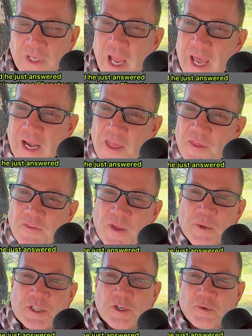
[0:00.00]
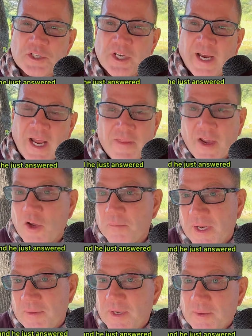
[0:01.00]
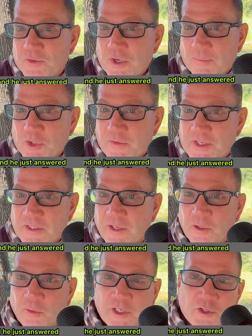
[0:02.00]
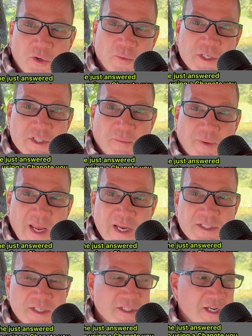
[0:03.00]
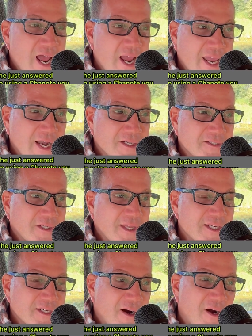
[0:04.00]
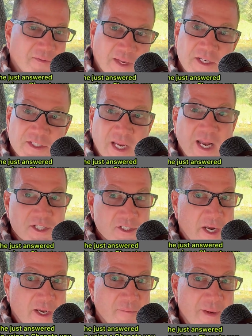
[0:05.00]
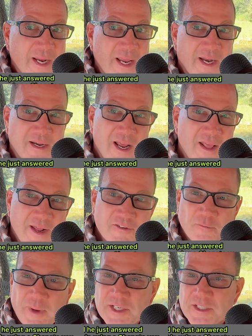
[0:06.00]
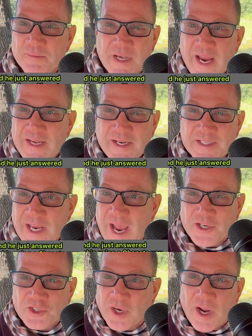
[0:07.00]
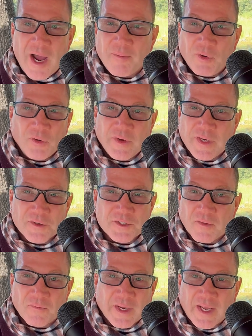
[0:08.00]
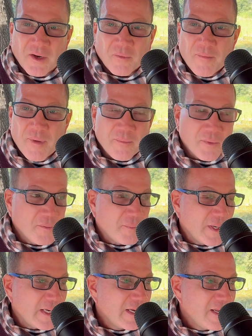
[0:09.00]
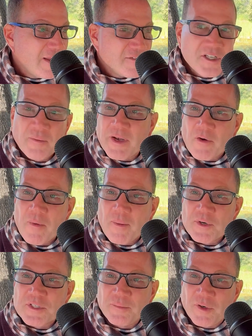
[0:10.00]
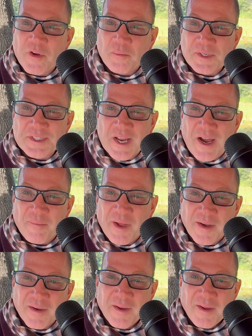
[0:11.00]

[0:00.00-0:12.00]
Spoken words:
And I thought that was interesting. That could be, I'm sure it's literally true in some cases. Now, I kind of took that to heart. That you see kind of stuck in my head. That's from like some 90s action cop movie or something. I don't remember. But somebody remembers the movie, please comment.